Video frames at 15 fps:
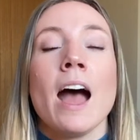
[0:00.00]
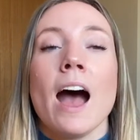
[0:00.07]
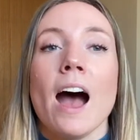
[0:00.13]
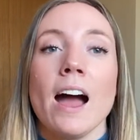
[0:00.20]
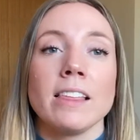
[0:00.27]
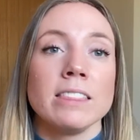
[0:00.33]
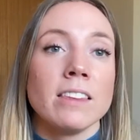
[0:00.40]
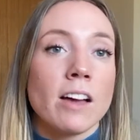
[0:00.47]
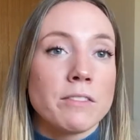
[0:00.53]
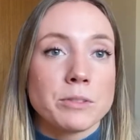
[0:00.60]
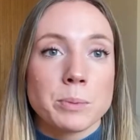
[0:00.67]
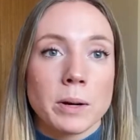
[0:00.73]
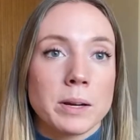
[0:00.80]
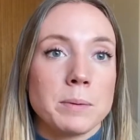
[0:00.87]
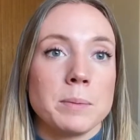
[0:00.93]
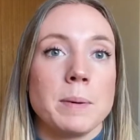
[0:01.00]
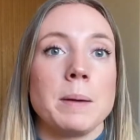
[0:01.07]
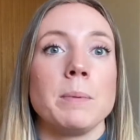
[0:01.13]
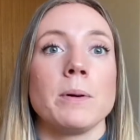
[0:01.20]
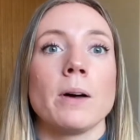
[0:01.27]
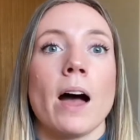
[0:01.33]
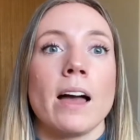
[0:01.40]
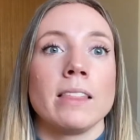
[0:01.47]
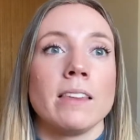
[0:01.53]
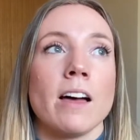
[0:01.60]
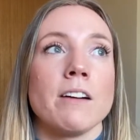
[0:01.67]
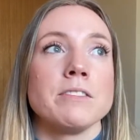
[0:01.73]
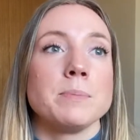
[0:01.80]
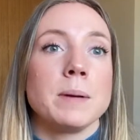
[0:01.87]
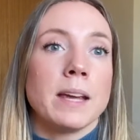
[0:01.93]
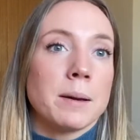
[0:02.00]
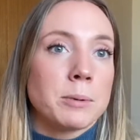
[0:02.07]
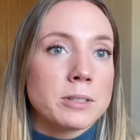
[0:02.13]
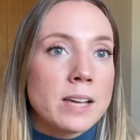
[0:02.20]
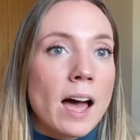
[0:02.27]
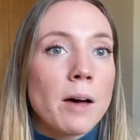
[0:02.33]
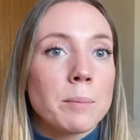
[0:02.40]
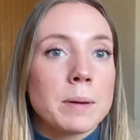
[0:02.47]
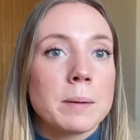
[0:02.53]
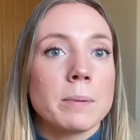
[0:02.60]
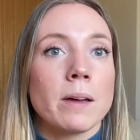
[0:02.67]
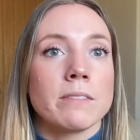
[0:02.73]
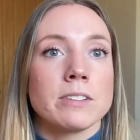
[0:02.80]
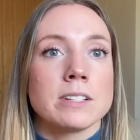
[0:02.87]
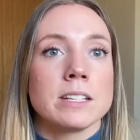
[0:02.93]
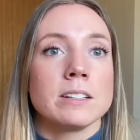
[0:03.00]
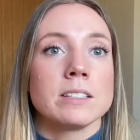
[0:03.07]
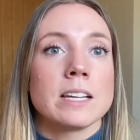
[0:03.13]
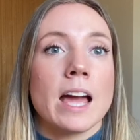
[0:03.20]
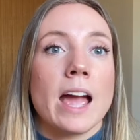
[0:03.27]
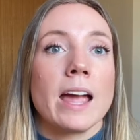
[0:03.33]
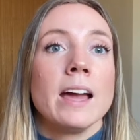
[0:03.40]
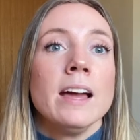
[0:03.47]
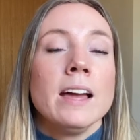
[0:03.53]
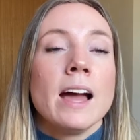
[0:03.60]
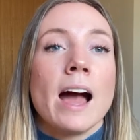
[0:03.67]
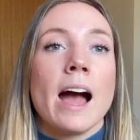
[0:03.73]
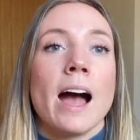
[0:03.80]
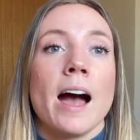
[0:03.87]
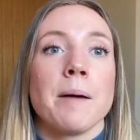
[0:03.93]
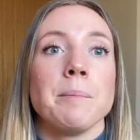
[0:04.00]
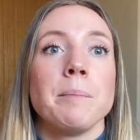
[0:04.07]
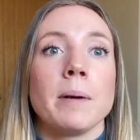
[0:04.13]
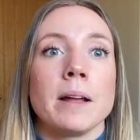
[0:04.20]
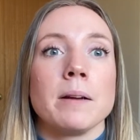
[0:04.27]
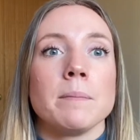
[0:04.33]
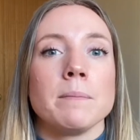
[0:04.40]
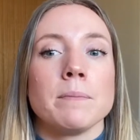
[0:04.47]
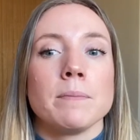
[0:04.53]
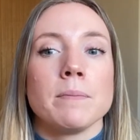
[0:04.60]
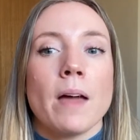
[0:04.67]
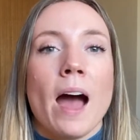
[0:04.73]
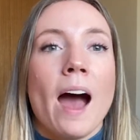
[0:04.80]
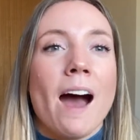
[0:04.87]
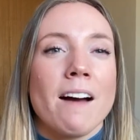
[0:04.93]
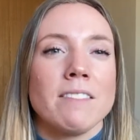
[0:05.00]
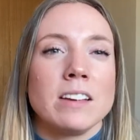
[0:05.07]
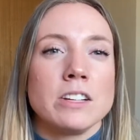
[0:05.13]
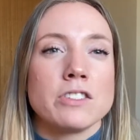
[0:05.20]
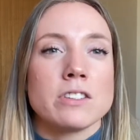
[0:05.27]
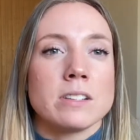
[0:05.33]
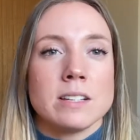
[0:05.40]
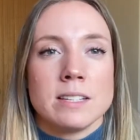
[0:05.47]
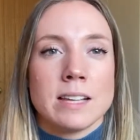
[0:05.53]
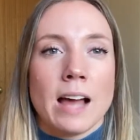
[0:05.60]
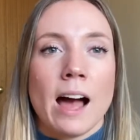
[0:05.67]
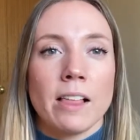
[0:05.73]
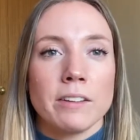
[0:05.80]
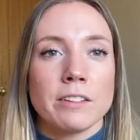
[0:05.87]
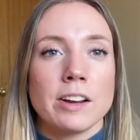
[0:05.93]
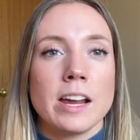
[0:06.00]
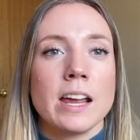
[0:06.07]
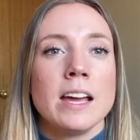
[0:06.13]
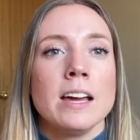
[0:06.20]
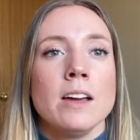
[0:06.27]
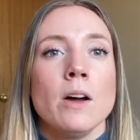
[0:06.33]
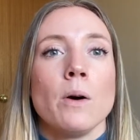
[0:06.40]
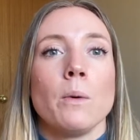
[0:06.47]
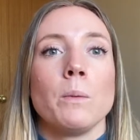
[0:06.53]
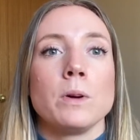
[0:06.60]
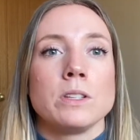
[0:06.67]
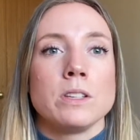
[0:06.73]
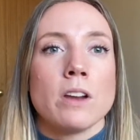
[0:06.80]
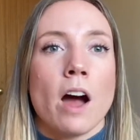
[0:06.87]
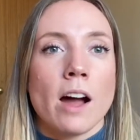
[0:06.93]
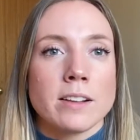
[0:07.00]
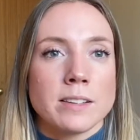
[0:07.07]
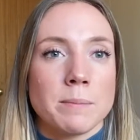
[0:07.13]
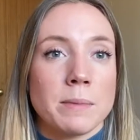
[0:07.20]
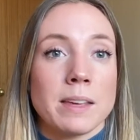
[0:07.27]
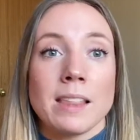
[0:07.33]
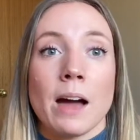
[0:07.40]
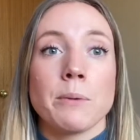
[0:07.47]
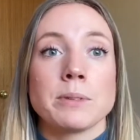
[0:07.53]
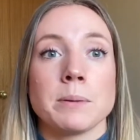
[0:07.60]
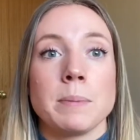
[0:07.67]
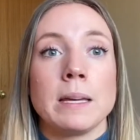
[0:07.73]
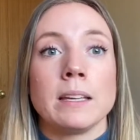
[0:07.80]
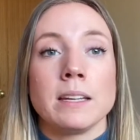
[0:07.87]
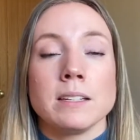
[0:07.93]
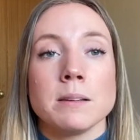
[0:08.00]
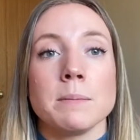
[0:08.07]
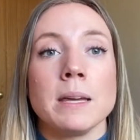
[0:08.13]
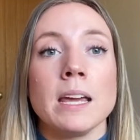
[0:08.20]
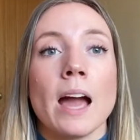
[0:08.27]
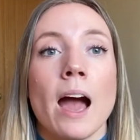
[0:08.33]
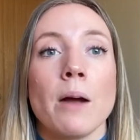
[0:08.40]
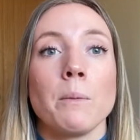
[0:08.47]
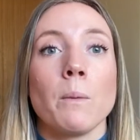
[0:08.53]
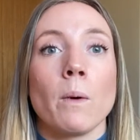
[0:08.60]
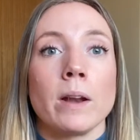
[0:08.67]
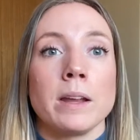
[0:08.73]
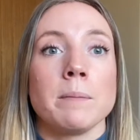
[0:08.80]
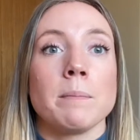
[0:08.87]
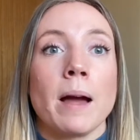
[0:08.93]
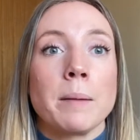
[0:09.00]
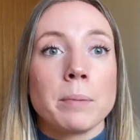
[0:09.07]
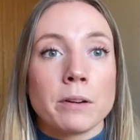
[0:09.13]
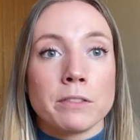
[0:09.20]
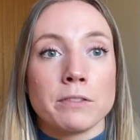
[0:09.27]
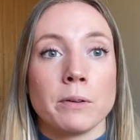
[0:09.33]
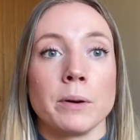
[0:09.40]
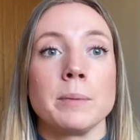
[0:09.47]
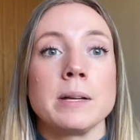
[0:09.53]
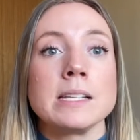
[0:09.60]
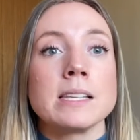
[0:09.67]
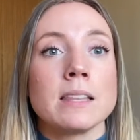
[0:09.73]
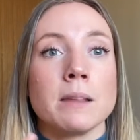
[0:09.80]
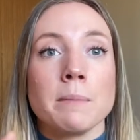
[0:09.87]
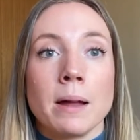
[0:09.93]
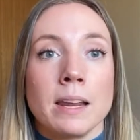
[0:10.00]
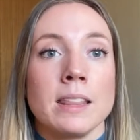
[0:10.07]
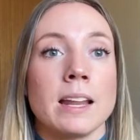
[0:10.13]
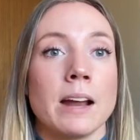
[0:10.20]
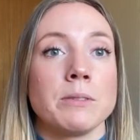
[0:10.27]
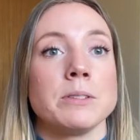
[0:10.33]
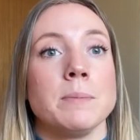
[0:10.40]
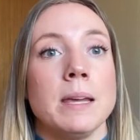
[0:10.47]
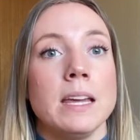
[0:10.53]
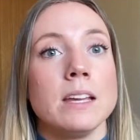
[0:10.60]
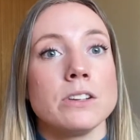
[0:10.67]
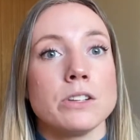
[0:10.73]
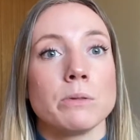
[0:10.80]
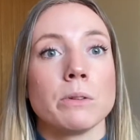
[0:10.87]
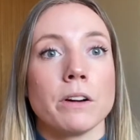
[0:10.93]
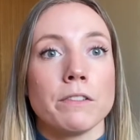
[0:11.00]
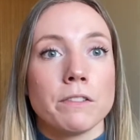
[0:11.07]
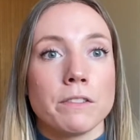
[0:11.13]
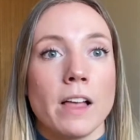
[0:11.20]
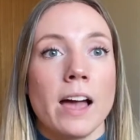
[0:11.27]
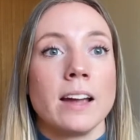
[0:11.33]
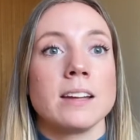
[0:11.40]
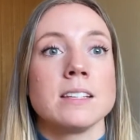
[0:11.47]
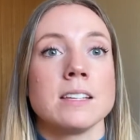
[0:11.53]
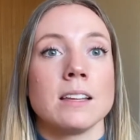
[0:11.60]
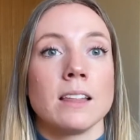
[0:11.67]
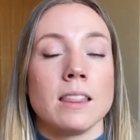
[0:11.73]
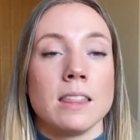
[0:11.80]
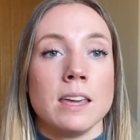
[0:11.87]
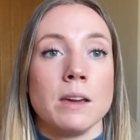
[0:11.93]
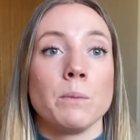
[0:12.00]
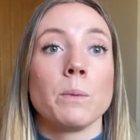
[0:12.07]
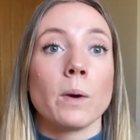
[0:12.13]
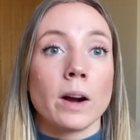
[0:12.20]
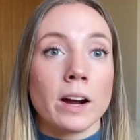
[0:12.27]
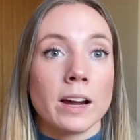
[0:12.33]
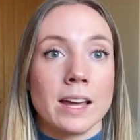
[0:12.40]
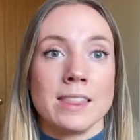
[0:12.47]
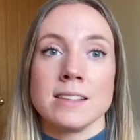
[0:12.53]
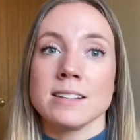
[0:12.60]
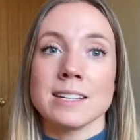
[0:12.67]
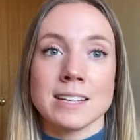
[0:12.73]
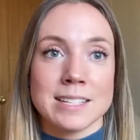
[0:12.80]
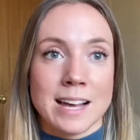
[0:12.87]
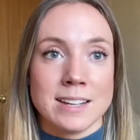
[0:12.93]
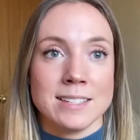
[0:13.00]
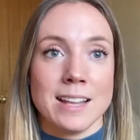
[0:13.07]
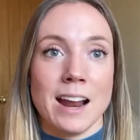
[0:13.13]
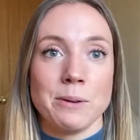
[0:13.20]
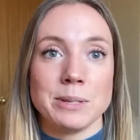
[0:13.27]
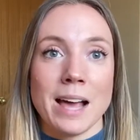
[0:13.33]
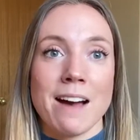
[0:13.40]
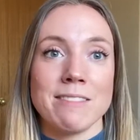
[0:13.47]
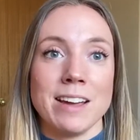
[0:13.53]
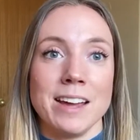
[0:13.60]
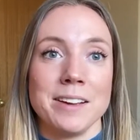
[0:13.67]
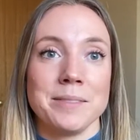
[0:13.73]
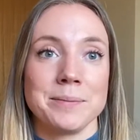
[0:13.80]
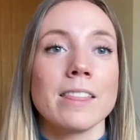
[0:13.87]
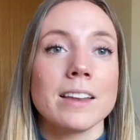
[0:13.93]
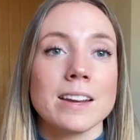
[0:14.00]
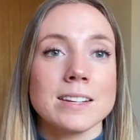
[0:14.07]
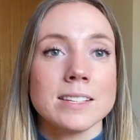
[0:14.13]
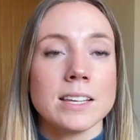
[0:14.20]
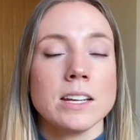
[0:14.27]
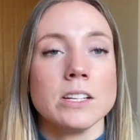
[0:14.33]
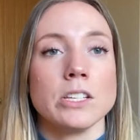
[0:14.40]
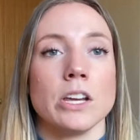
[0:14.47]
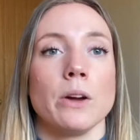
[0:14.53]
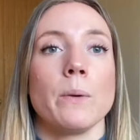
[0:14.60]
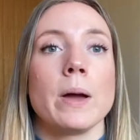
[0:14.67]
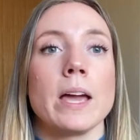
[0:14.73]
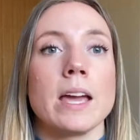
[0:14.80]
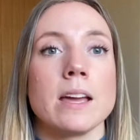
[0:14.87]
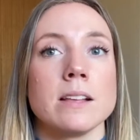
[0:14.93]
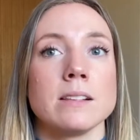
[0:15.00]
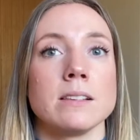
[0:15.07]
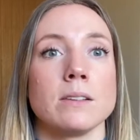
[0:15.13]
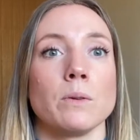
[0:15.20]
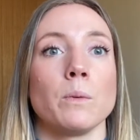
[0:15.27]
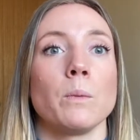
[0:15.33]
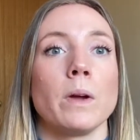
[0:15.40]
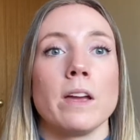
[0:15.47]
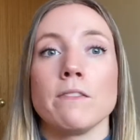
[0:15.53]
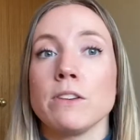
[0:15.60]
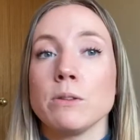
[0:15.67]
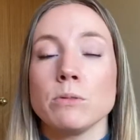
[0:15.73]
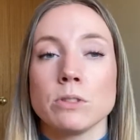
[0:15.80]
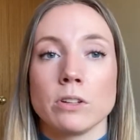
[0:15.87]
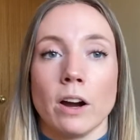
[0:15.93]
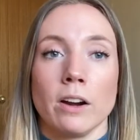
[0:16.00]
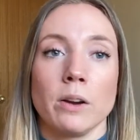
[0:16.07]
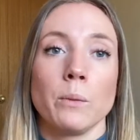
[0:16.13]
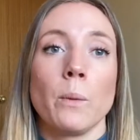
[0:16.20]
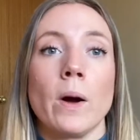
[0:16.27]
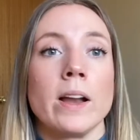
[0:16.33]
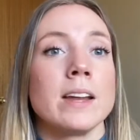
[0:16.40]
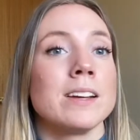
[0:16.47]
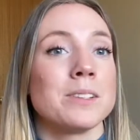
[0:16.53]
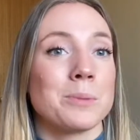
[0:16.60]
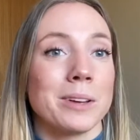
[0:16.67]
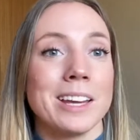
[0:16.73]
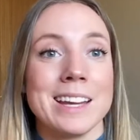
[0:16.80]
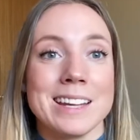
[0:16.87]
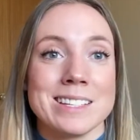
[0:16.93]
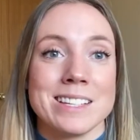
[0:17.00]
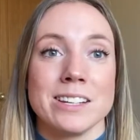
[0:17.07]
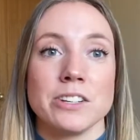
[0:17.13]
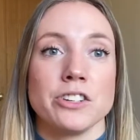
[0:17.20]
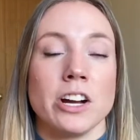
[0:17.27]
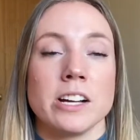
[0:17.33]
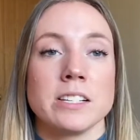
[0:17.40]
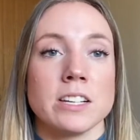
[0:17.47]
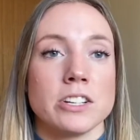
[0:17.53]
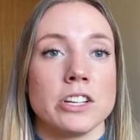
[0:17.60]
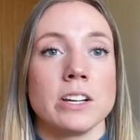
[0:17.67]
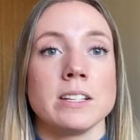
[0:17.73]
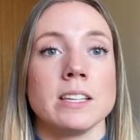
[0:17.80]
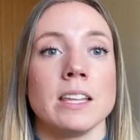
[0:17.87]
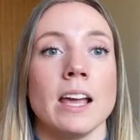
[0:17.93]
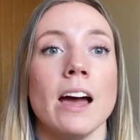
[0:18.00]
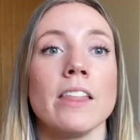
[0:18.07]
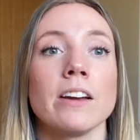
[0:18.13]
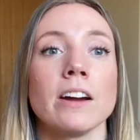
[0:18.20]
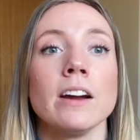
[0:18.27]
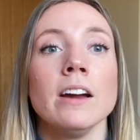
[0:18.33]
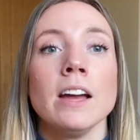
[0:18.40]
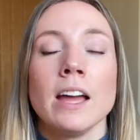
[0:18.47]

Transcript: I loved working with people. I loved being able to help people every single day. But having just a salary was not something that was appealing to me. I wanted my performance and the money that I was making to reflect the work and the success that I was having. The nice thing too is if you start in one, it's really easy to transition into the other.